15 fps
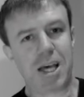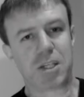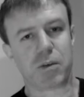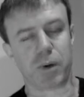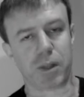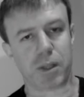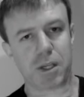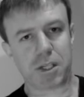
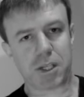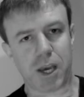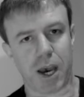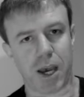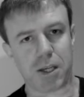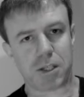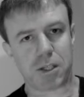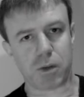so in this
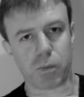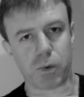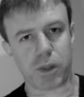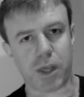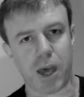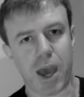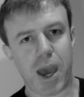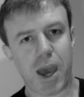case,
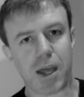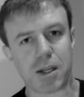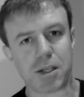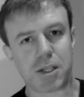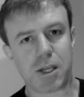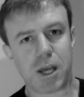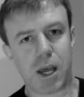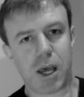with the
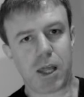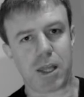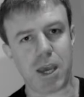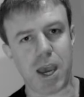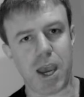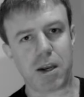hands, the